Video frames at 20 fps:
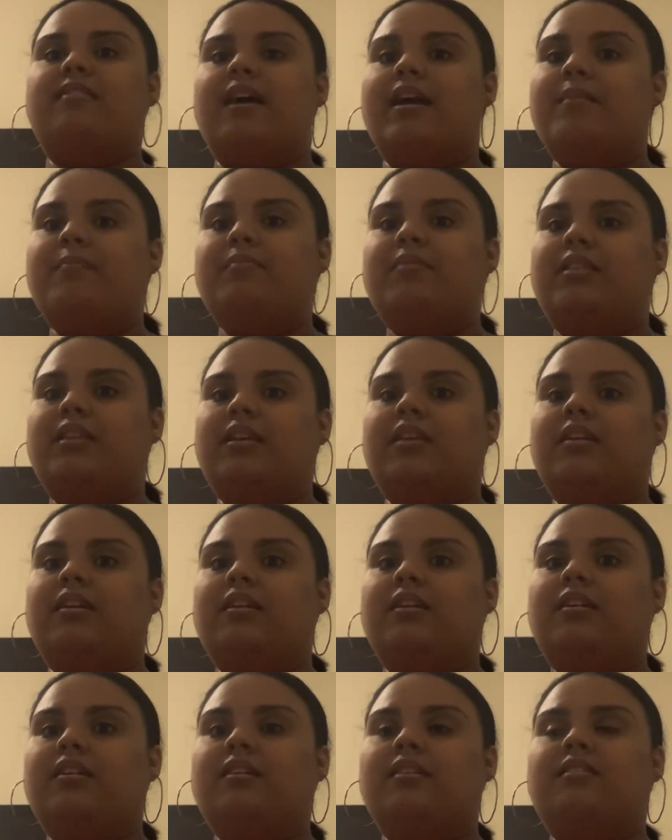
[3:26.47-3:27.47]
empty
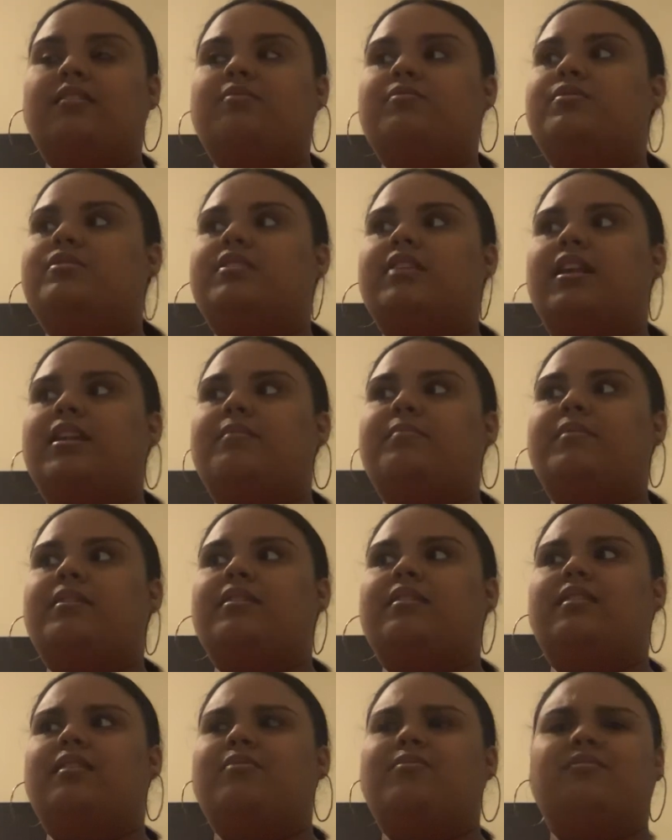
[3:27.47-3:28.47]
because it was telling me
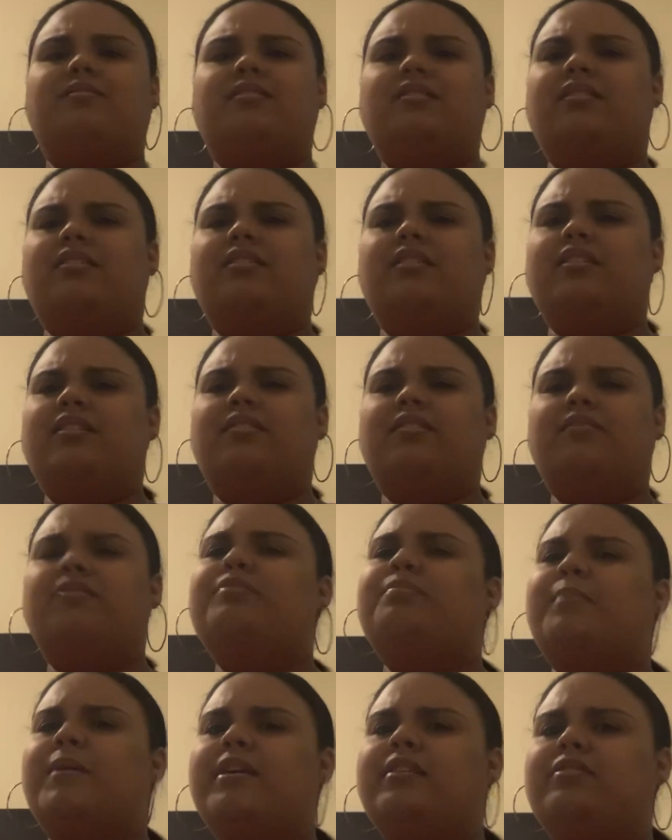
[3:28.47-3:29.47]
there was enough, enough
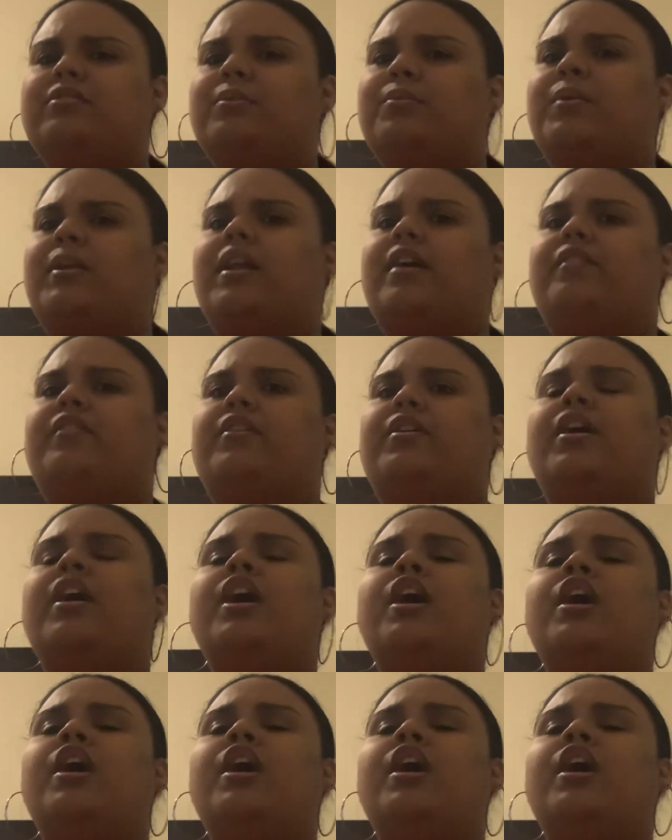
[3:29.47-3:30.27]
space or whatever.